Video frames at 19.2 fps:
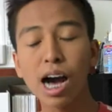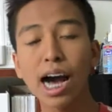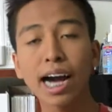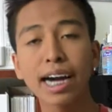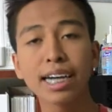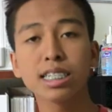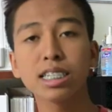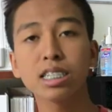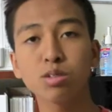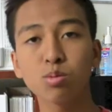
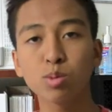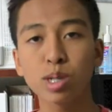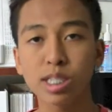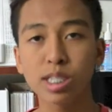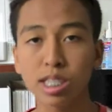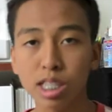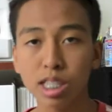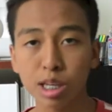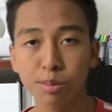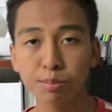I just
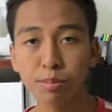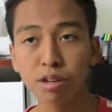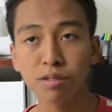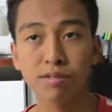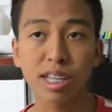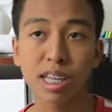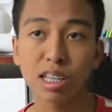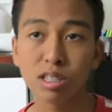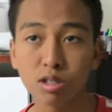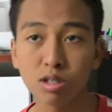recently
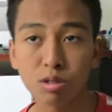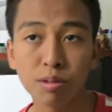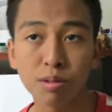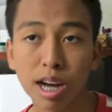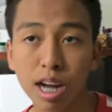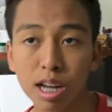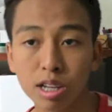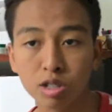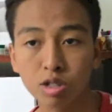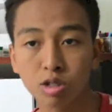moved into
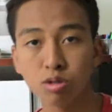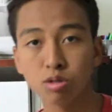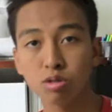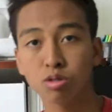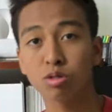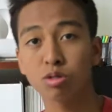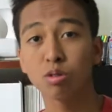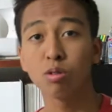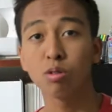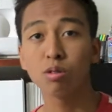a new
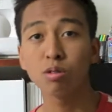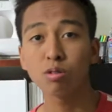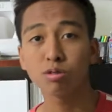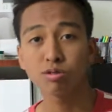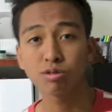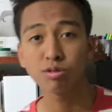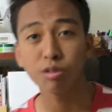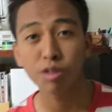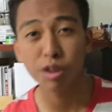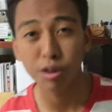school,
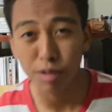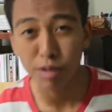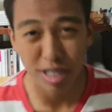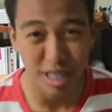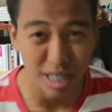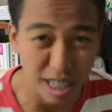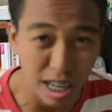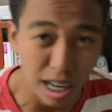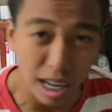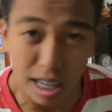so it
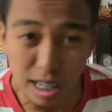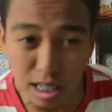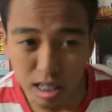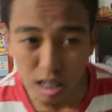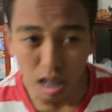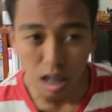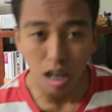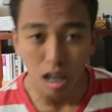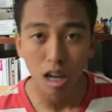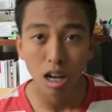was kind
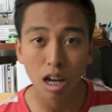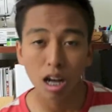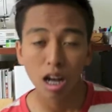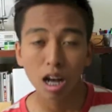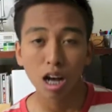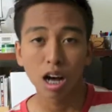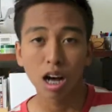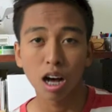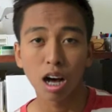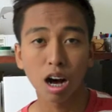of
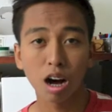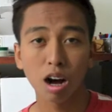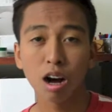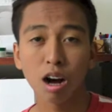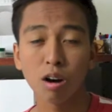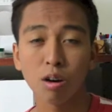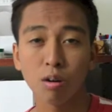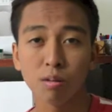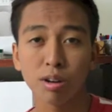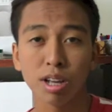
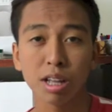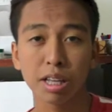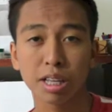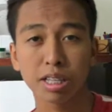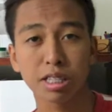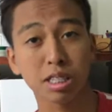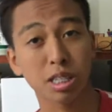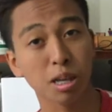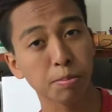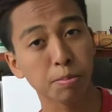a really
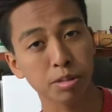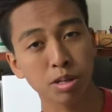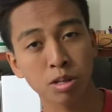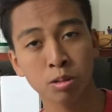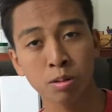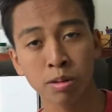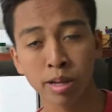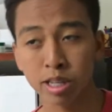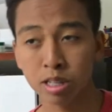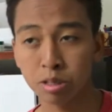
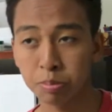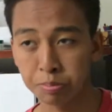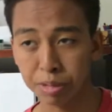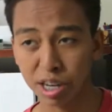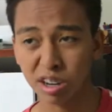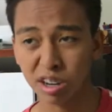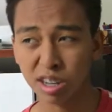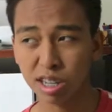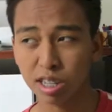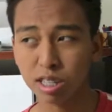skeptical
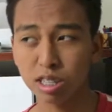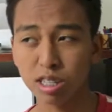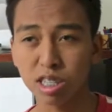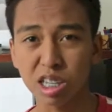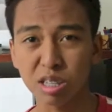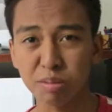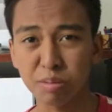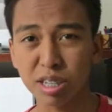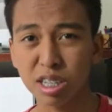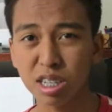experience
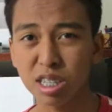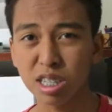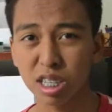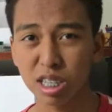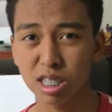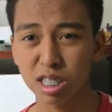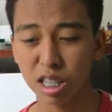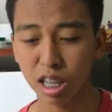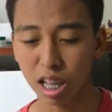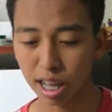just because
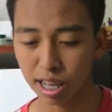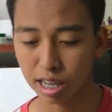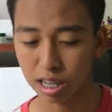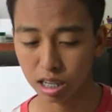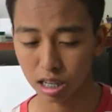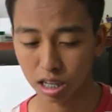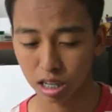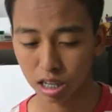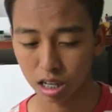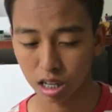it's
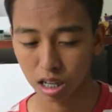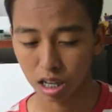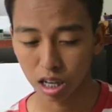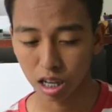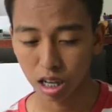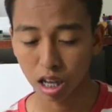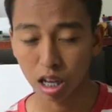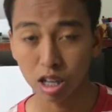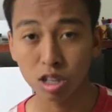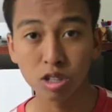like
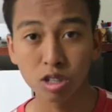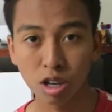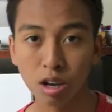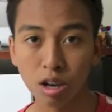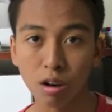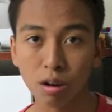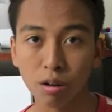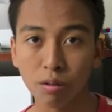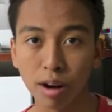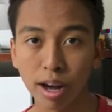
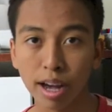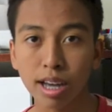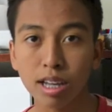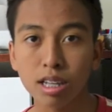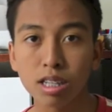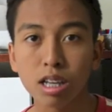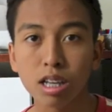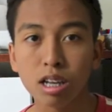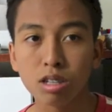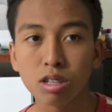new,
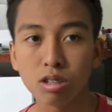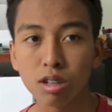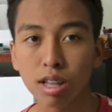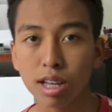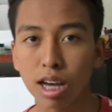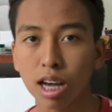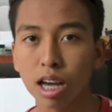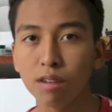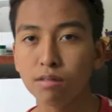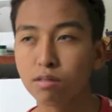right? So
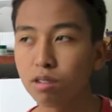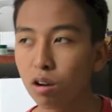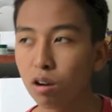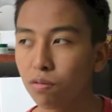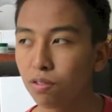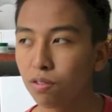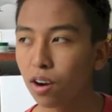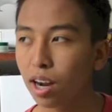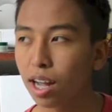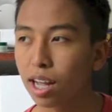like I have no
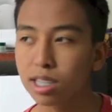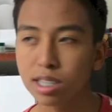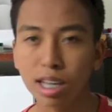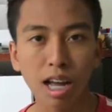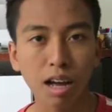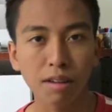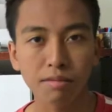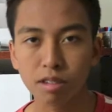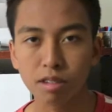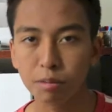friends, I
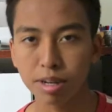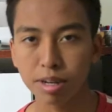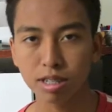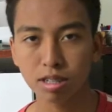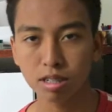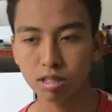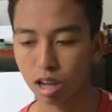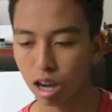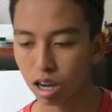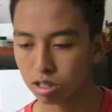have nobody
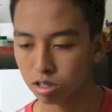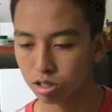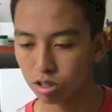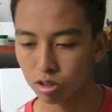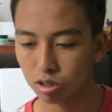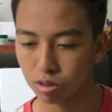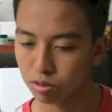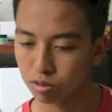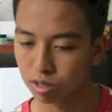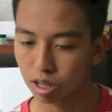to talk
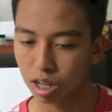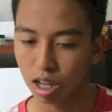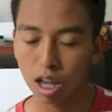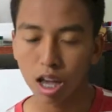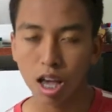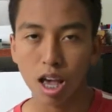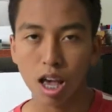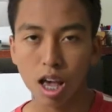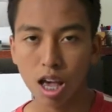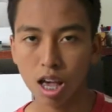to,
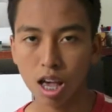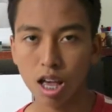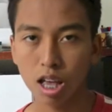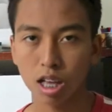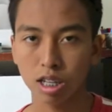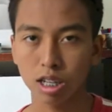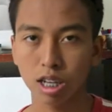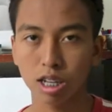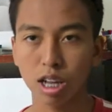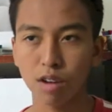
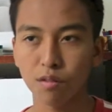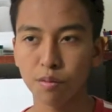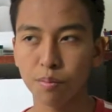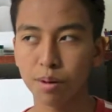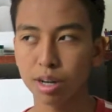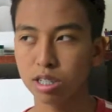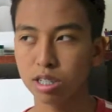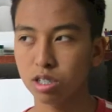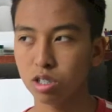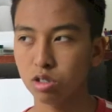and yet
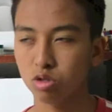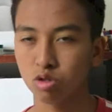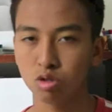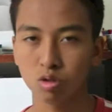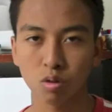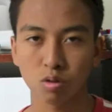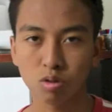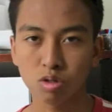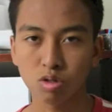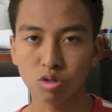everybody's just
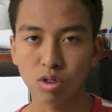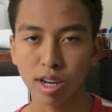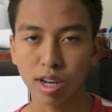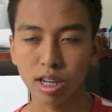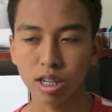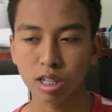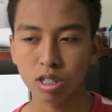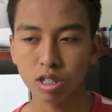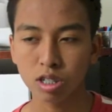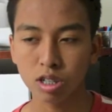so
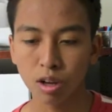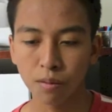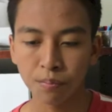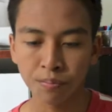strange.